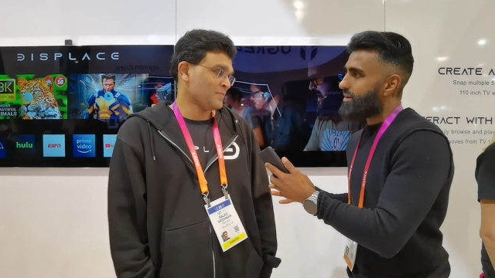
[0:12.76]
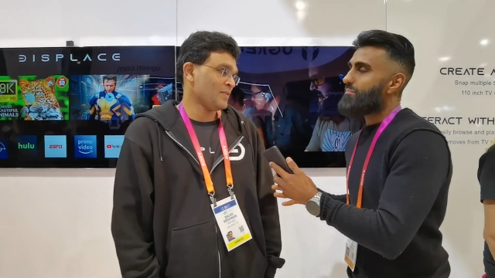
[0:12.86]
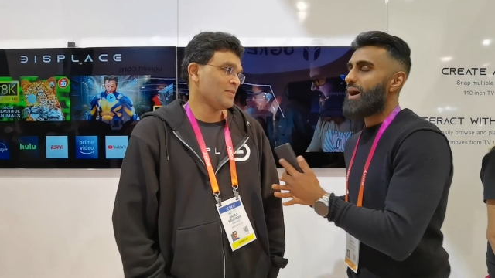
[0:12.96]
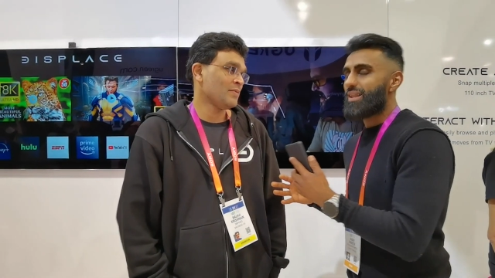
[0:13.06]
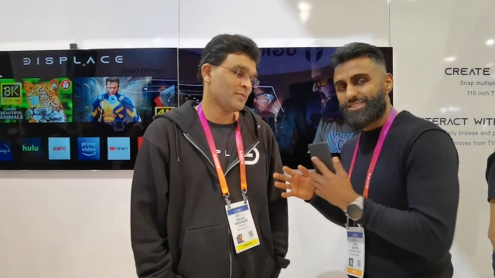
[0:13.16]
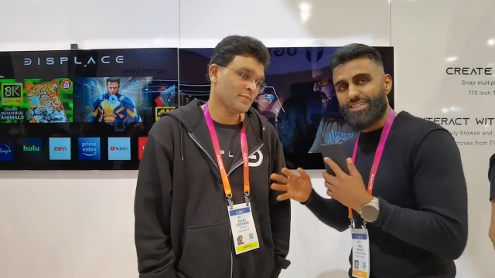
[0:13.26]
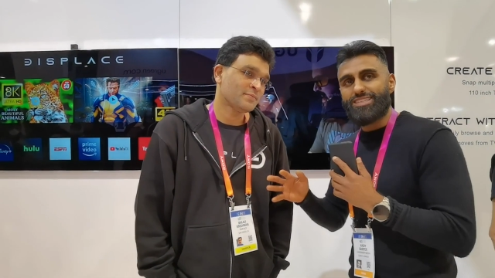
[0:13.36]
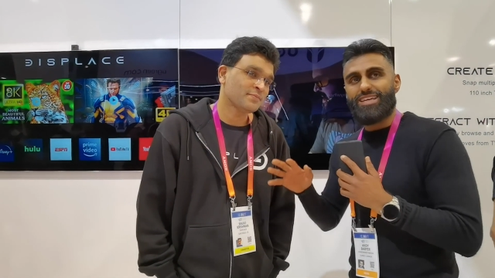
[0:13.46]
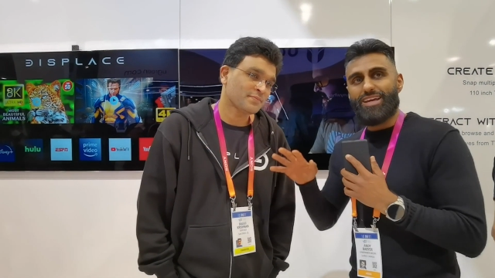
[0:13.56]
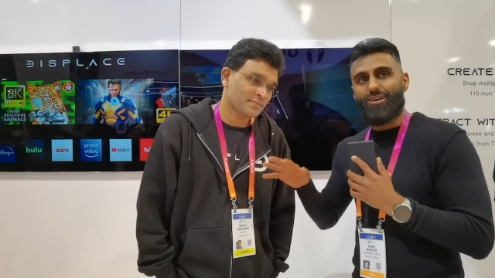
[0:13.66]
Speaker 1: Balaji
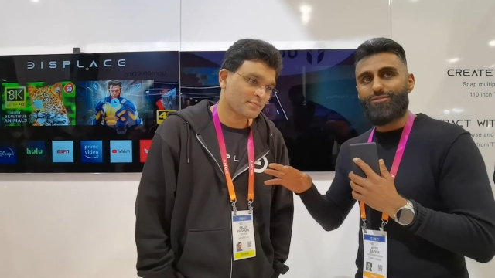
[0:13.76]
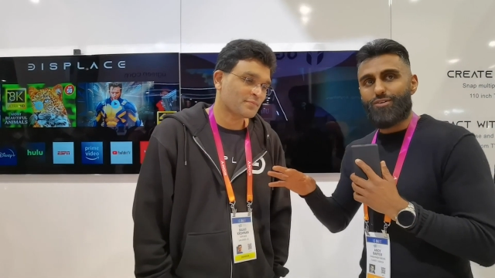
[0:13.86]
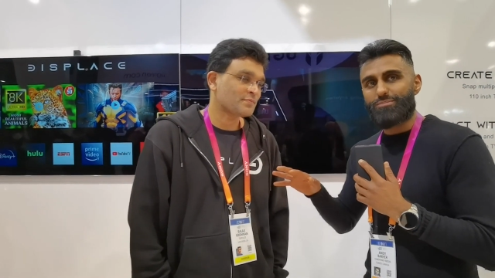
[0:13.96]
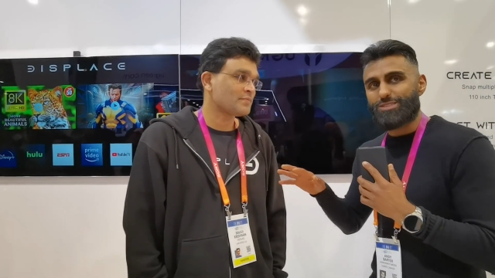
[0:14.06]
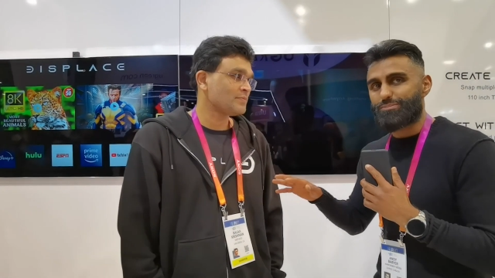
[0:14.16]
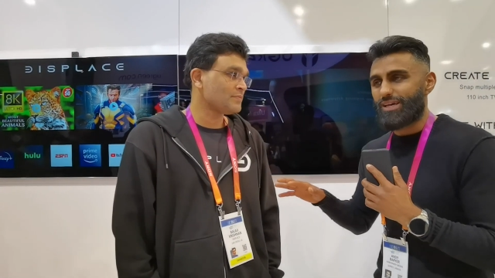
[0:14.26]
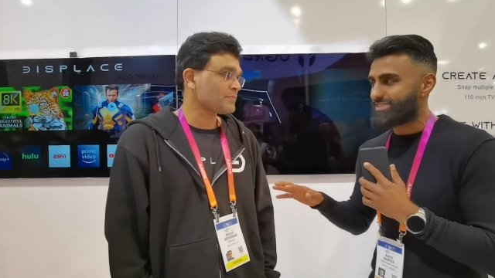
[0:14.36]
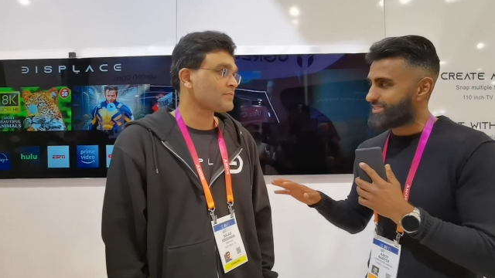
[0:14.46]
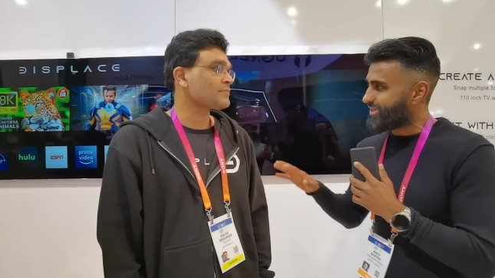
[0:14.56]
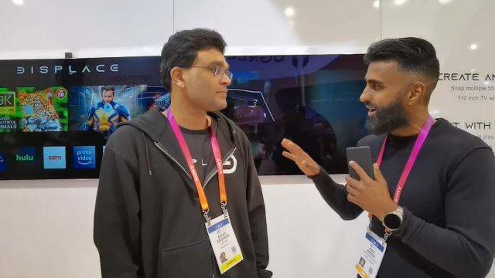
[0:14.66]
here from
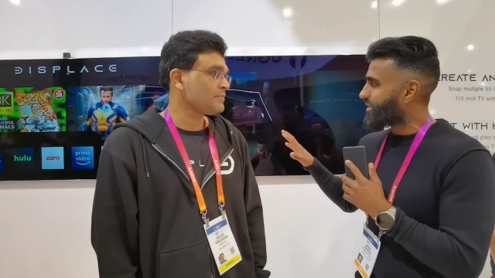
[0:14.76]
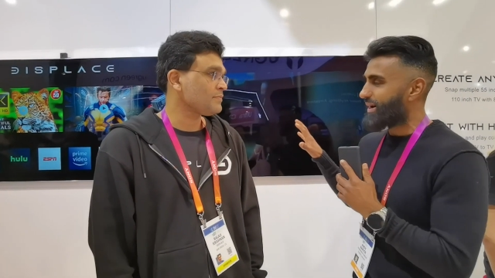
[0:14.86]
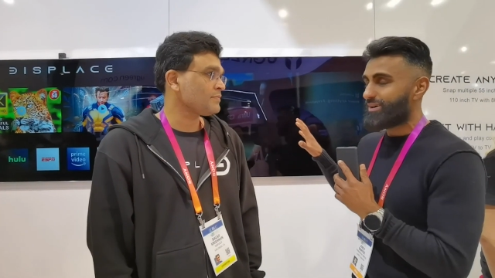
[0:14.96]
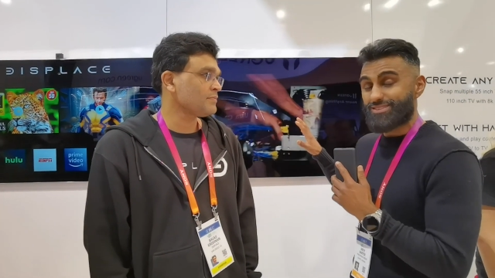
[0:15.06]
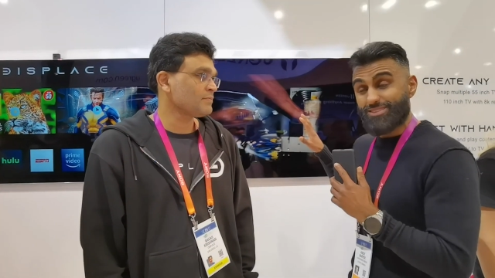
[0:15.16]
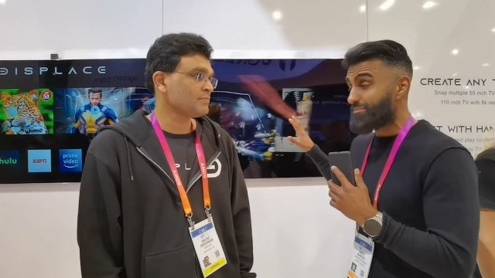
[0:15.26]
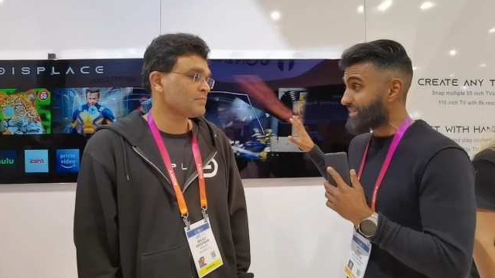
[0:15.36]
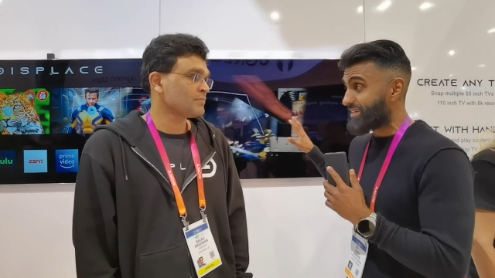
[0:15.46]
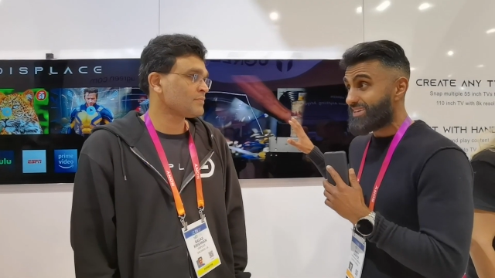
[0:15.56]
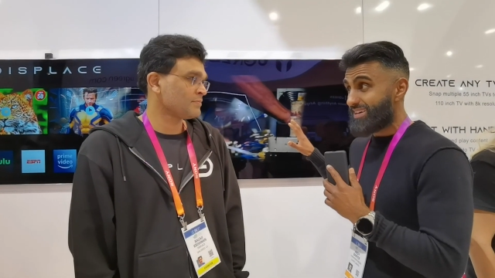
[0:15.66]
Displace to talk about
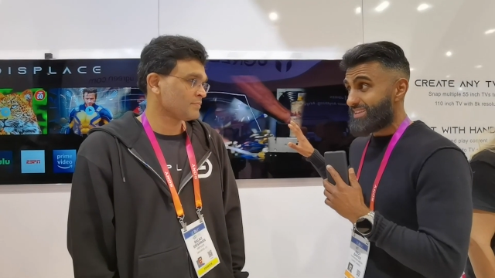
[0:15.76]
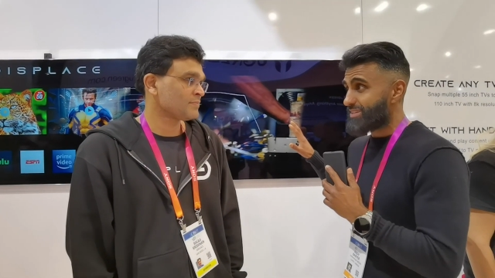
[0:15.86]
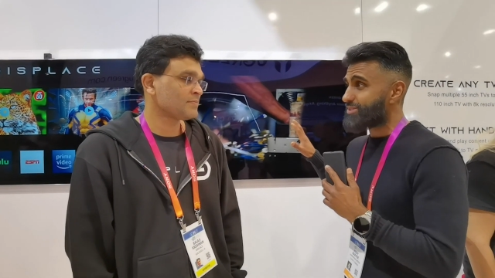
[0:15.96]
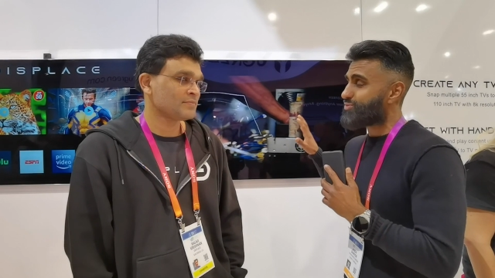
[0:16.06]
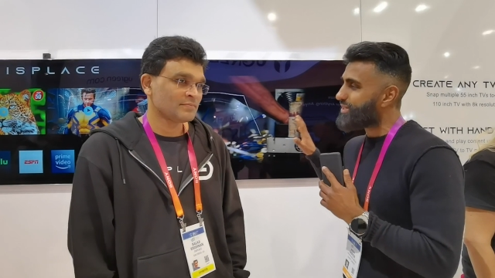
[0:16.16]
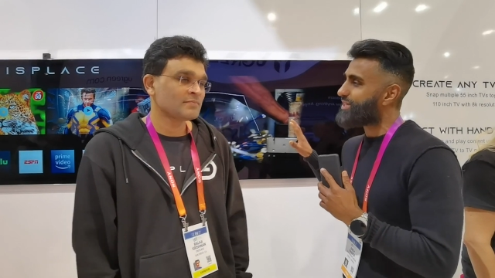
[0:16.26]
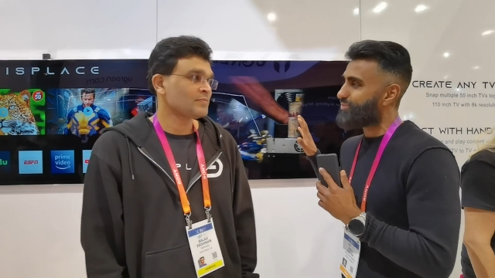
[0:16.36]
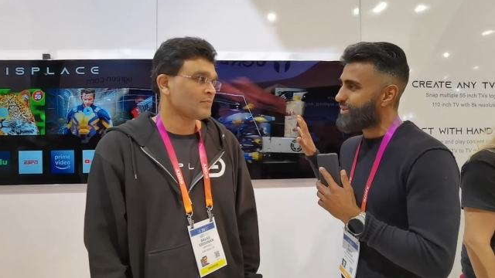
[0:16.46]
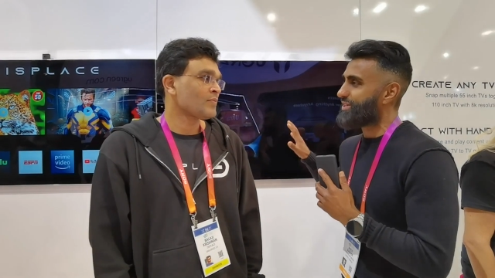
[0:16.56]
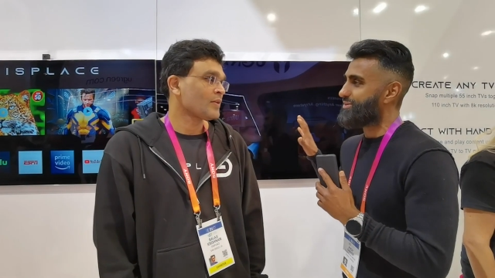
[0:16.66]
something that is really,
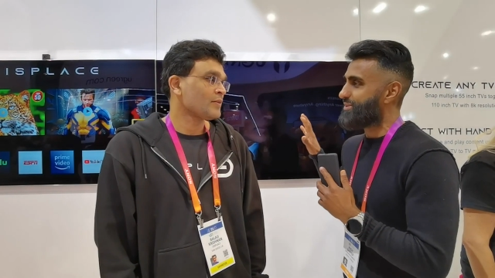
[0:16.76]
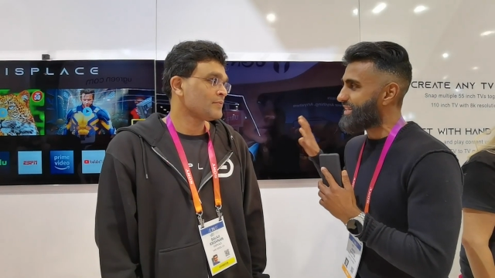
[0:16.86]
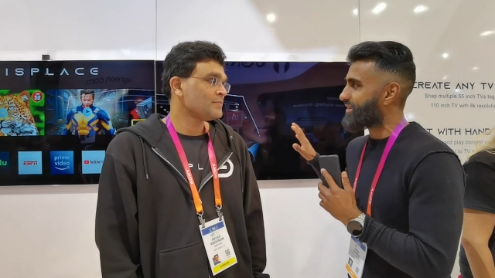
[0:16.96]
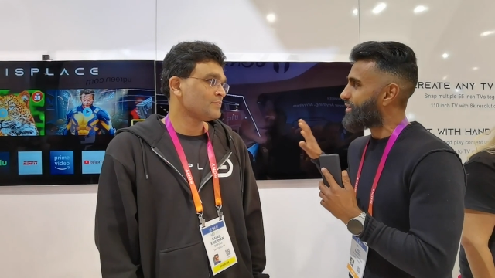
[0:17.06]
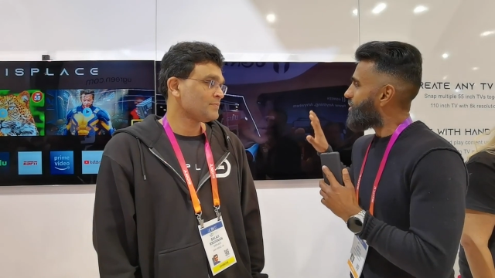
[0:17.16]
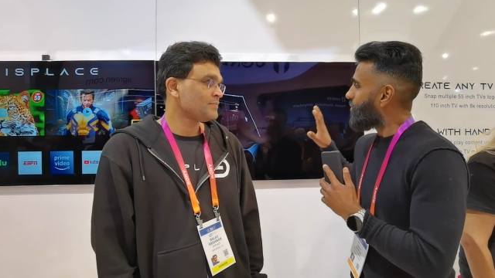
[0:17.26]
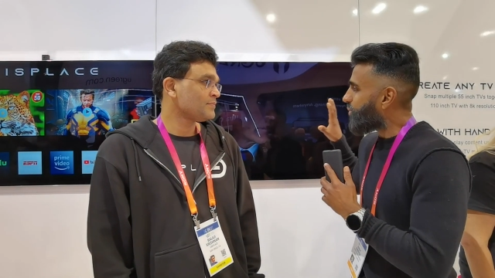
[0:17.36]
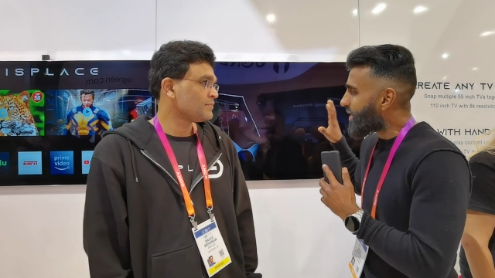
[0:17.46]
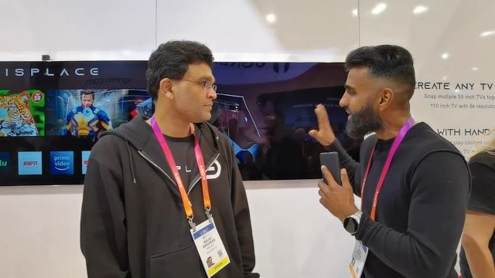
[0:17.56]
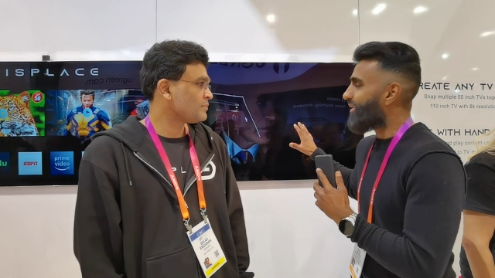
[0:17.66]
really unique.
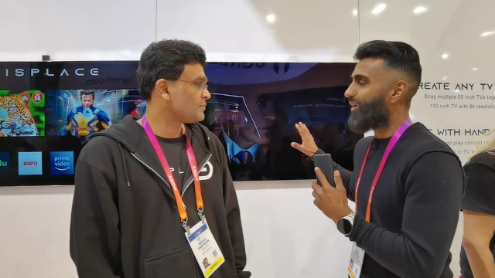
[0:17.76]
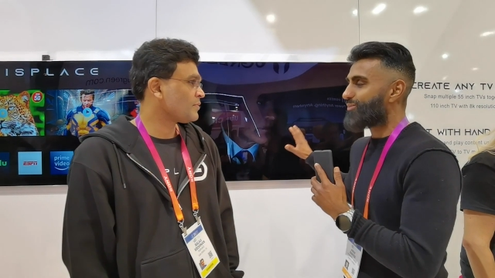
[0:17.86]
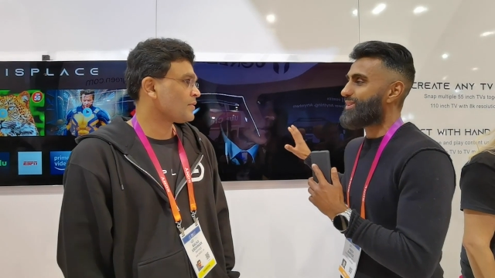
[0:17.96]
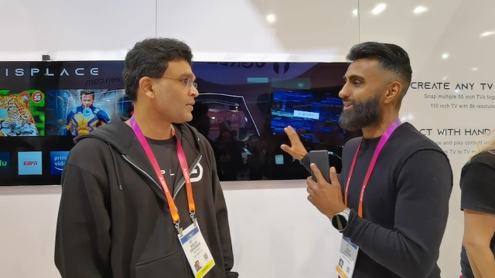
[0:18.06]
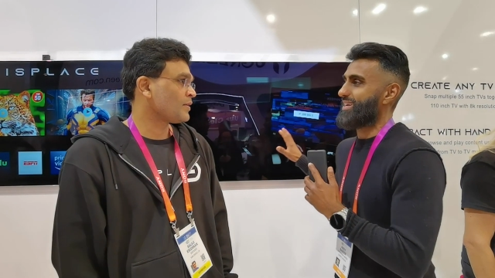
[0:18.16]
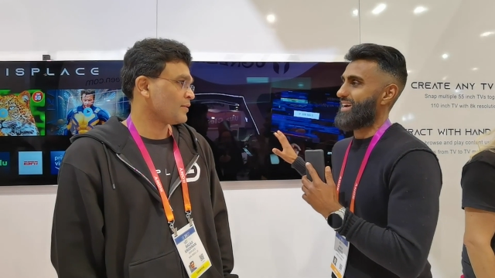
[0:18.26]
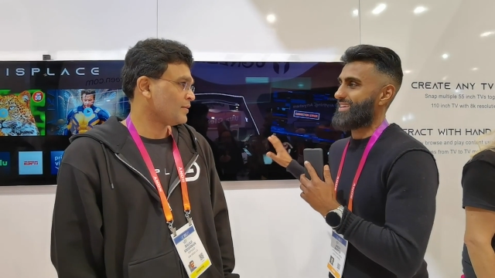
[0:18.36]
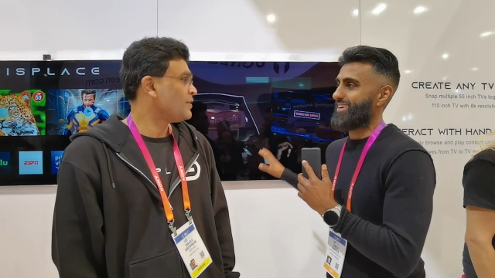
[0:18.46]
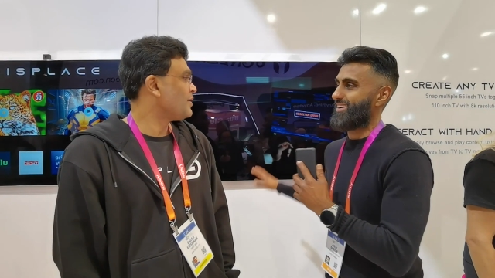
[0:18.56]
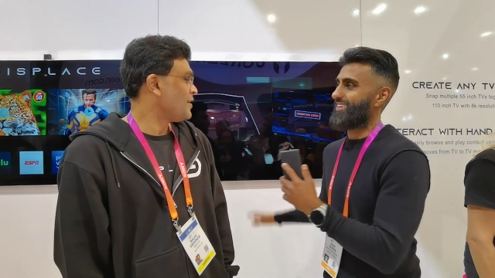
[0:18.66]
What are we looking at here?